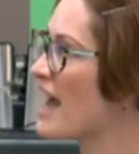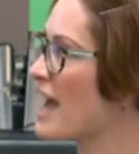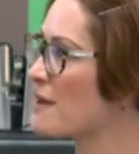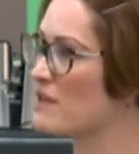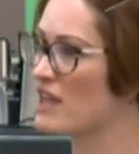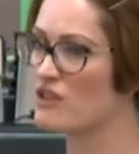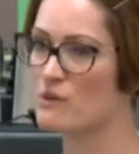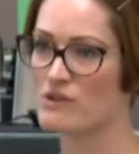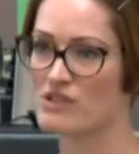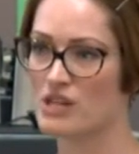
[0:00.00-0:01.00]
If
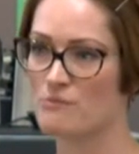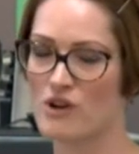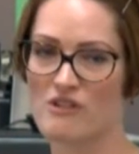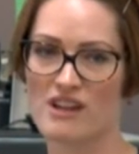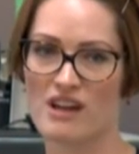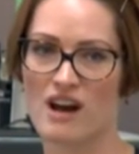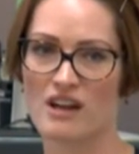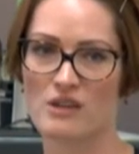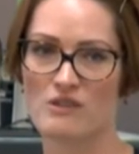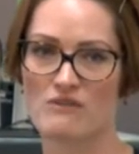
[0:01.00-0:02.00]
you want to borrow a
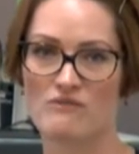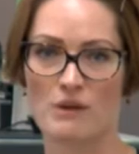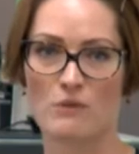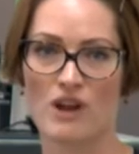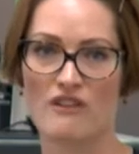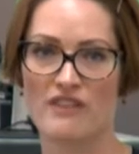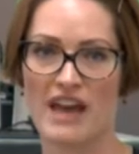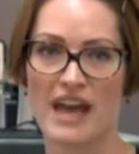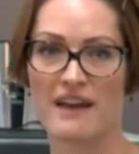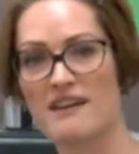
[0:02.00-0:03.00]
car, you can rent one off
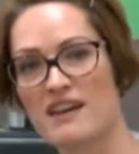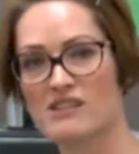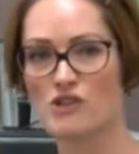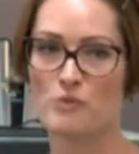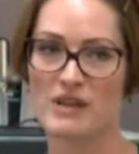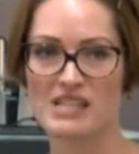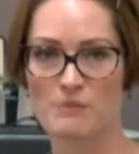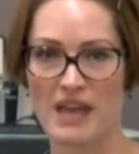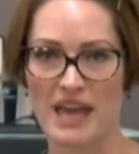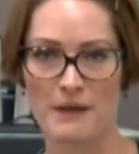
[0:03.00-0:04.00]
there. It's all
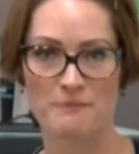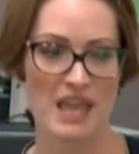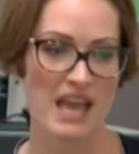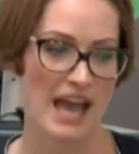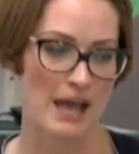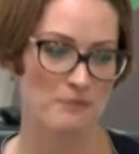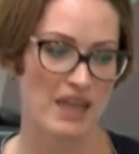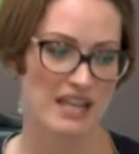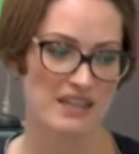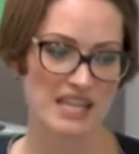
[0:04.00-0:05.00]
peer-to-peer.
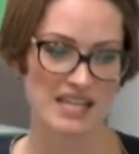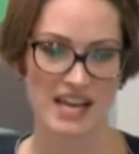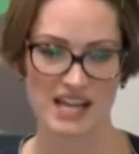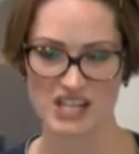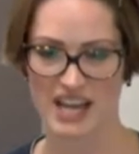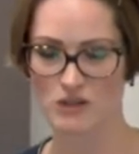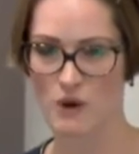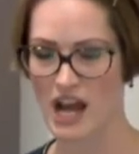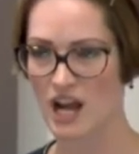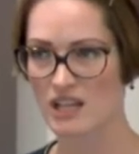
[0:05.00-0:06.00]
And they'd actually had
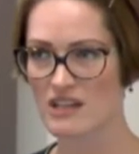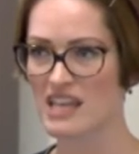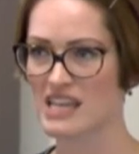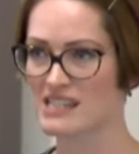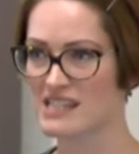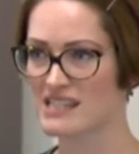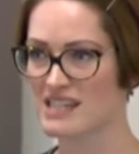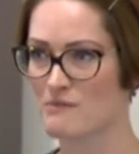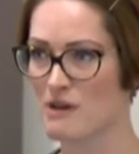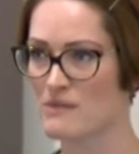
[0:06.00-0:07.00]
quite a clunky
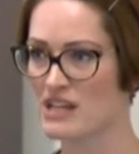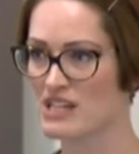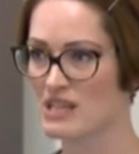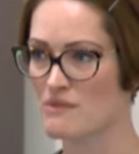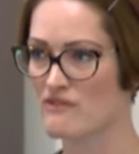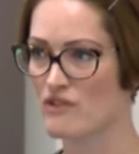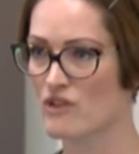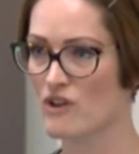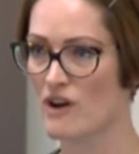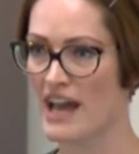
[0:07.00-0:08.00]
system immediately
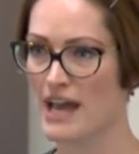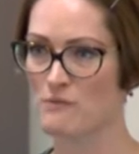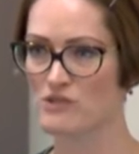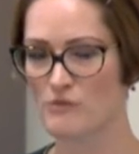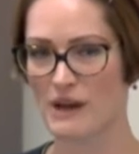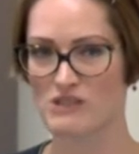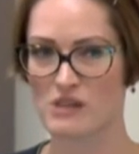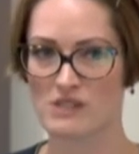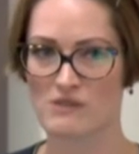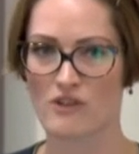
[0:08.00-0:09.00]
before, sort of about
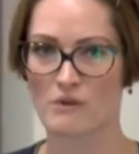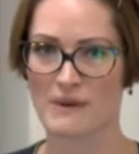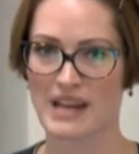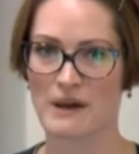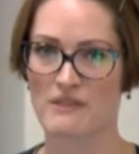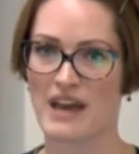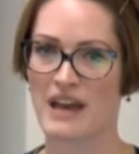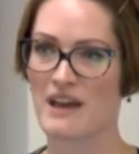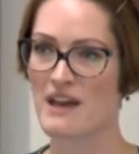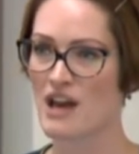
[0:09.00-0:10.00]
2 months before we went out
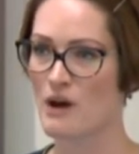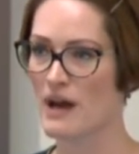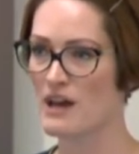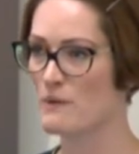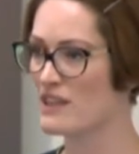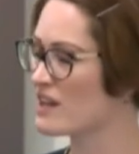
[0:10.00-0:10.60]
there, where the